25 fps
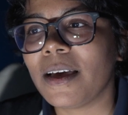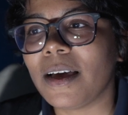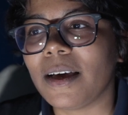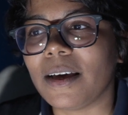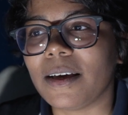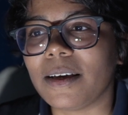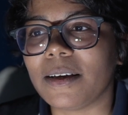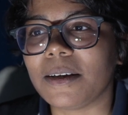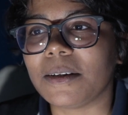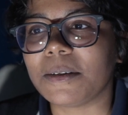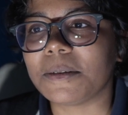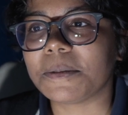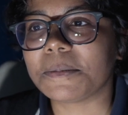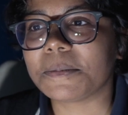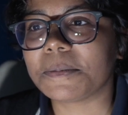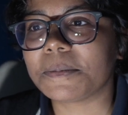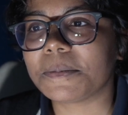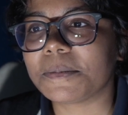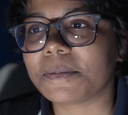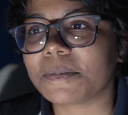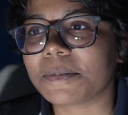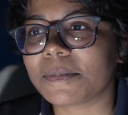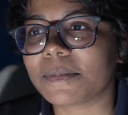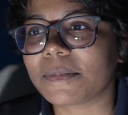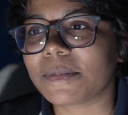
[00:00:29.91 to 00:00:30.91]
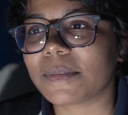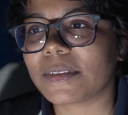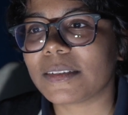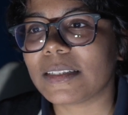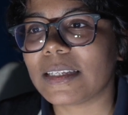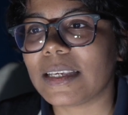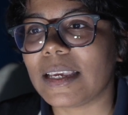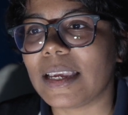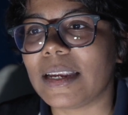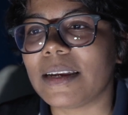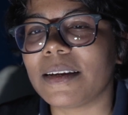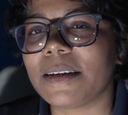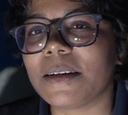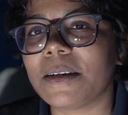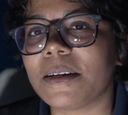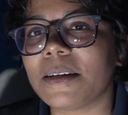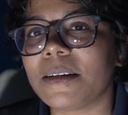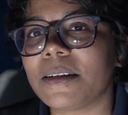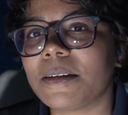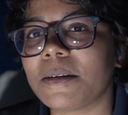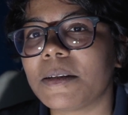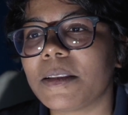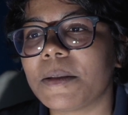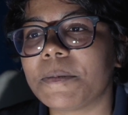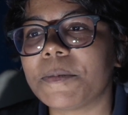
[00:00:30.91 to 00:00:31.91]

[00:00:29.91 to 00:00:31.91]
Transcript: Um, in